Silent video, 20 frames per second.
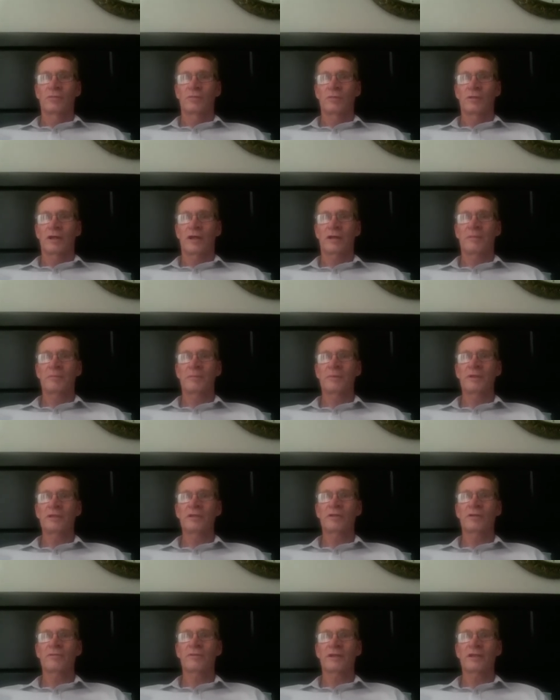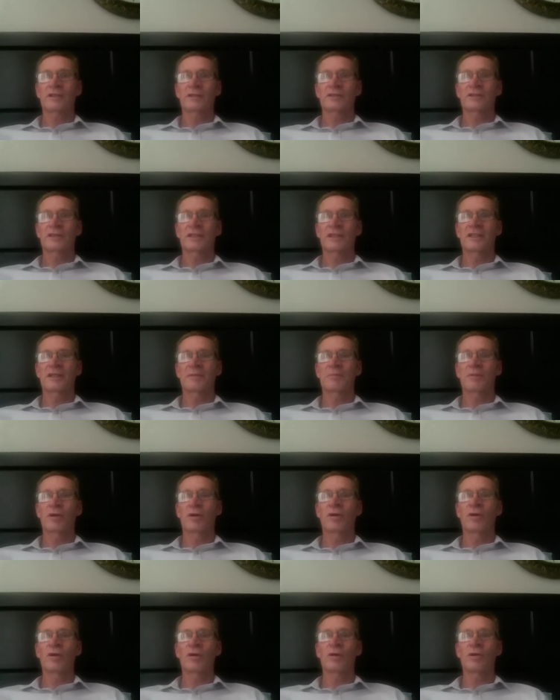How many of us get up
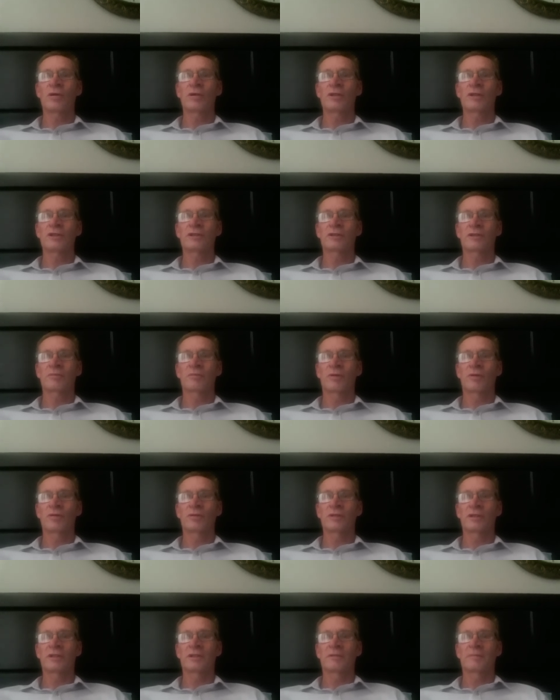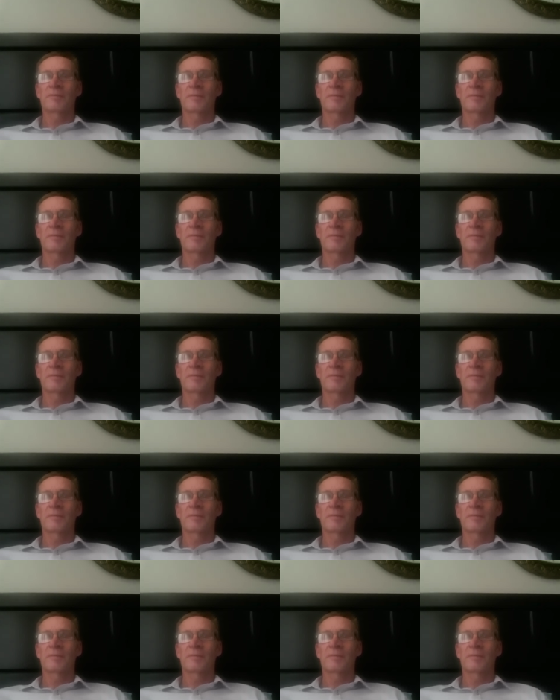early in the morning